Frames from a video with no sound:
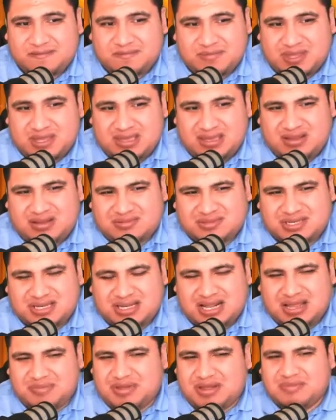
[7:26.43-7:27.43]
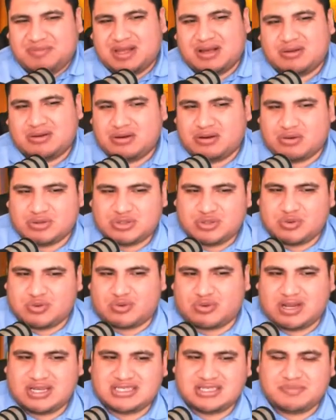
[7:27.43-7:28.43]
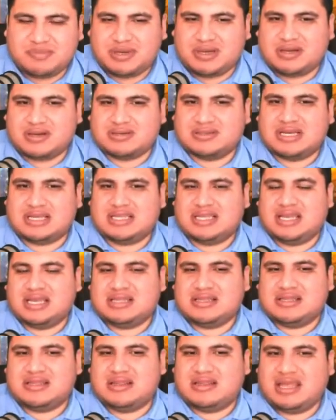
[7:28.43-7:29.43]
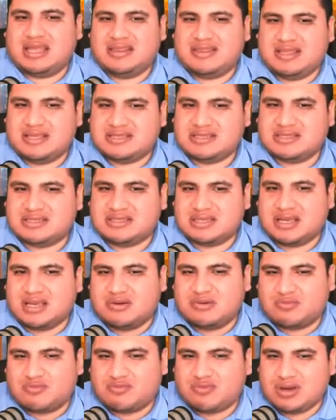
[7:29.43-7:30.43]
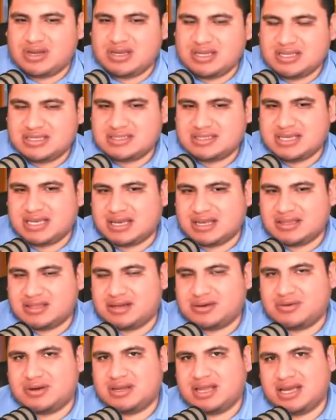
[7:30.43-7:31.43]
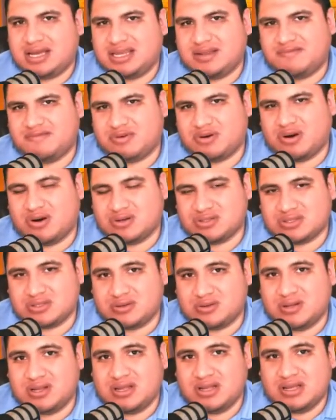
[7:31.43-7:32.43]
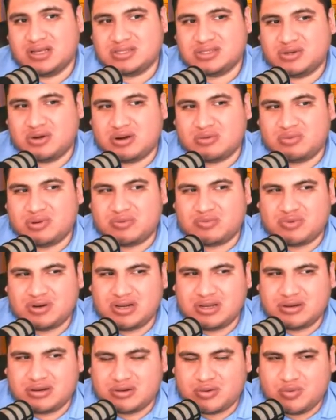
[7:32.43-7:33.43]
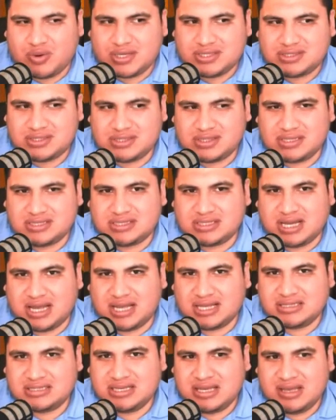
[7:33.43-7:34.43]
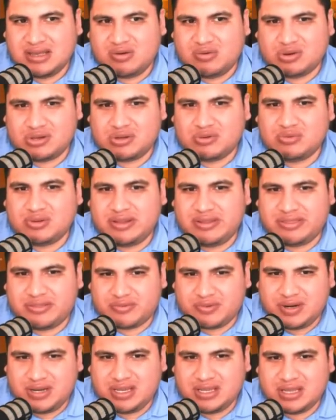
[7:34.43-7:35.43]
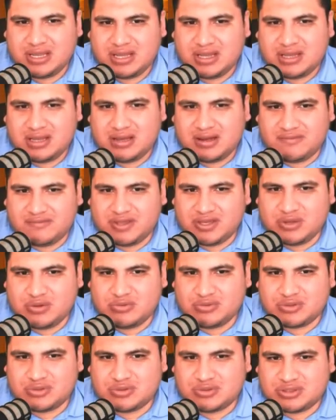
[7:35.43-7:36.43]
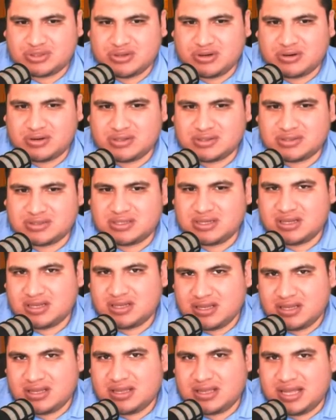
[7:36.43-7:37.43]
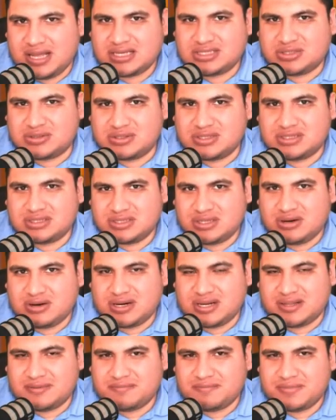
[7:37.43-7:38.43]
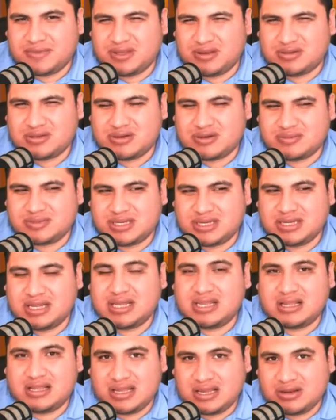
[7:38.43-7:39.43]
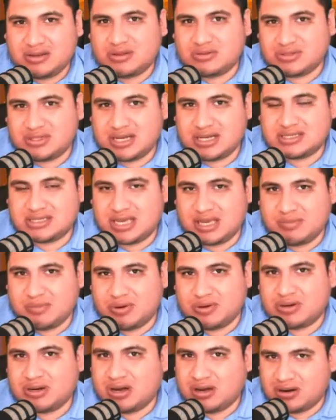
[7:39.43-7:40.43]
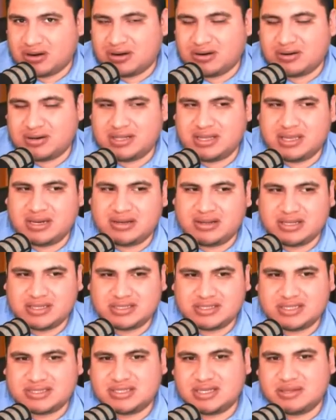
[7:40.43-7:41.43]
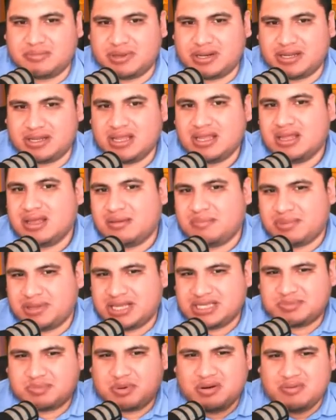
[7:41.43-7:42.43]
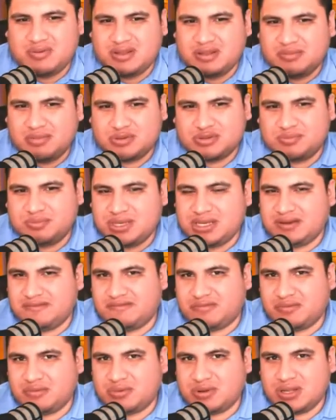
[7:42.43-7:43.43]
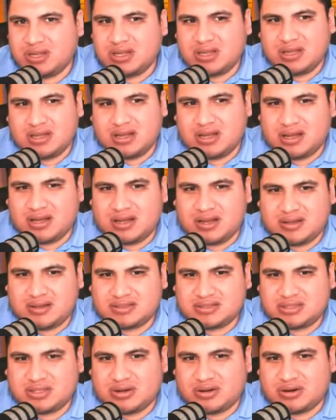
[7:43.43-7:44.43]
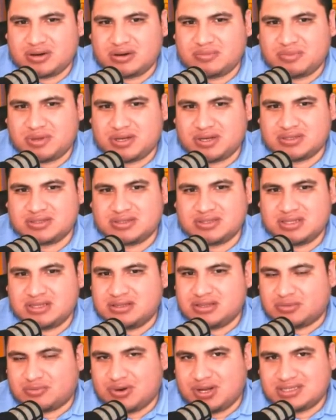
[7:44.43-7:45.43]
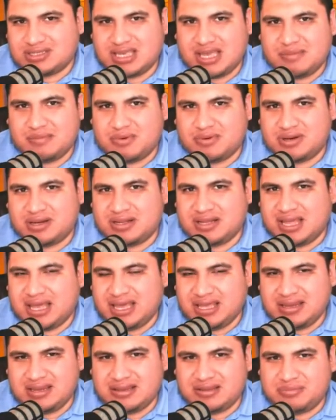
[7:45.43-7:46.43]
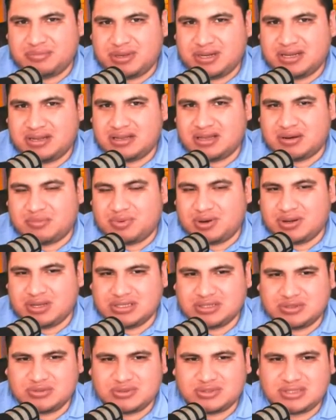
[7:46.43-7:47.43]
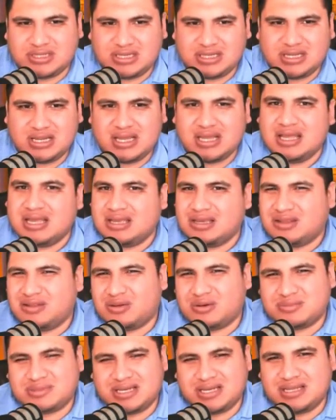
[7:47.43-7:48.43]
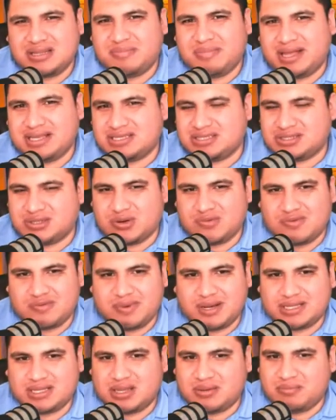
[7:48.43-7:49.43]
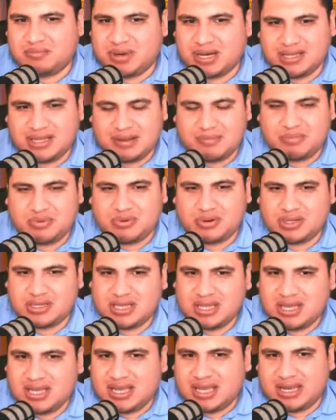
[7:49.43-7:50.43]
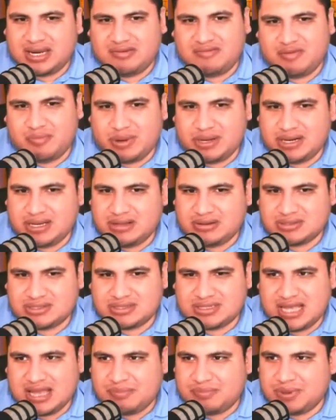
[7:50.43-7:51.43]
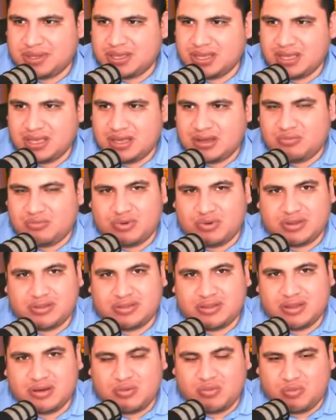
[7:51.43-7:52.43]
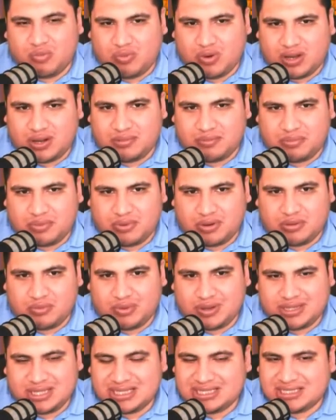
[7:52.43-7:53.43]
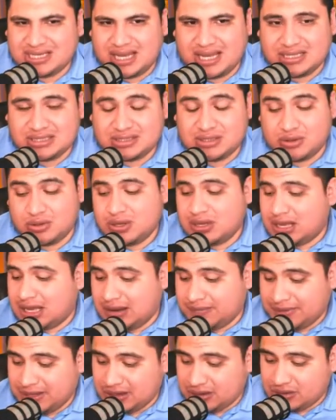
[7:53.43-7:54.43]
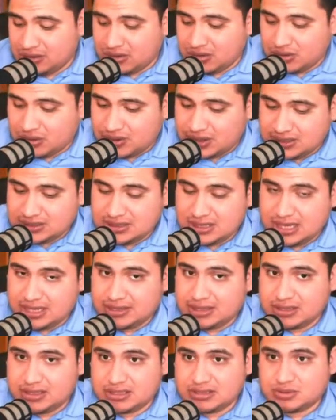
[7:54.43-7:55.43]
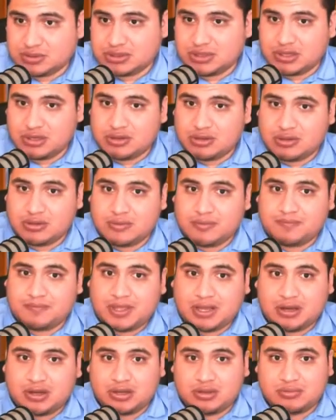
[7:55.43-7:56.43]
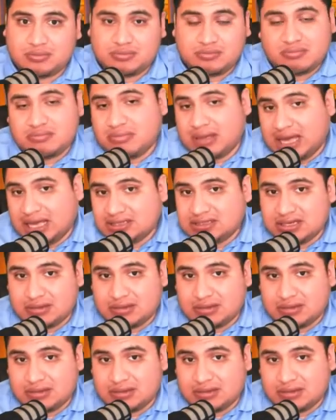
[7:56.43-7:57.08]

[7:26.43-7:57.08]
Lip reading: What I'm saying, I'm not going to go too crazy because at the end of the day, this is a really secondary lineup for Arsenal. So are we really going to question these guys when only 3 of the usual starters actually started? You see what I'm saying? And a lot of those guys came on. Odegaard did in the 60th minute, but that's probably the most meaningful starter because the rest came on in the 80th minute. Gabriel Jesus did. You know what I'm saying? The match is over by that point, and everybody else is happy with 1 point, with the tie. So I'm not going to go crazy. I think this was a good match.